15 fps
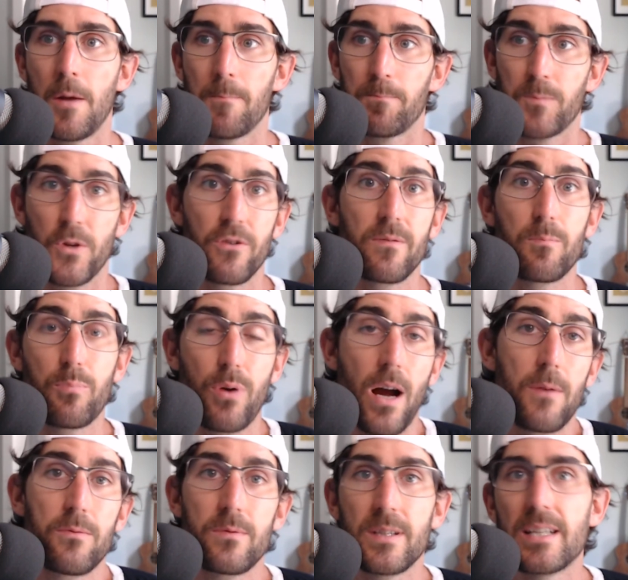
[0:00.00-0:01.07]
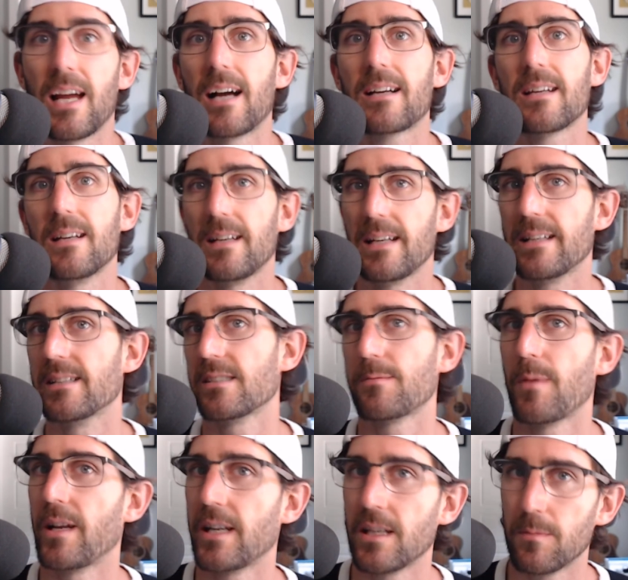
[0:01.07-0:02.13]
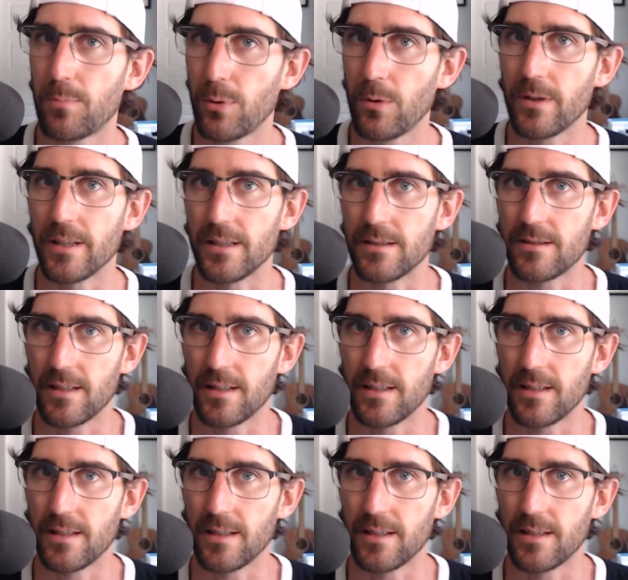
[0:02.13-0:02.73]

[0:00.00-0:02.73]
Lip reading: you're probably not going to need as many employees.